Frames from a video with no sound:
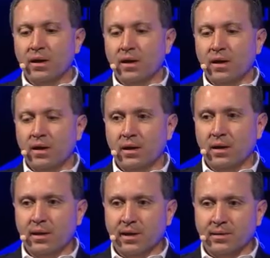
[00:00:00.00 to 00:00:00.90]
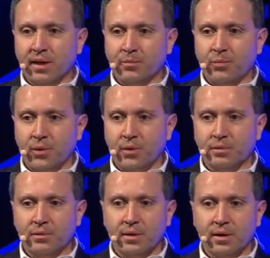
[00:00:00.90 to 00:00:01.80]
And at that point,
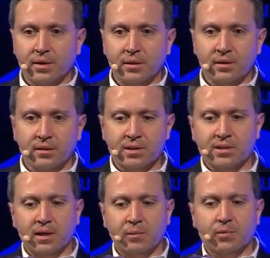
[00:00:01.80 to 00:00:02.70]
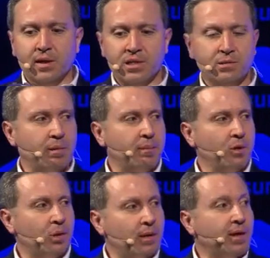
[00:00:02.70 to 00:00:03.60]
the sale price will be
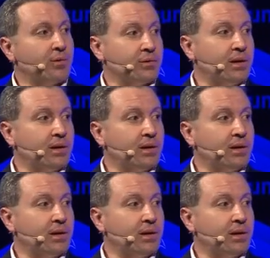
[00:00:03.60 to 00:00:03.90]
below $100.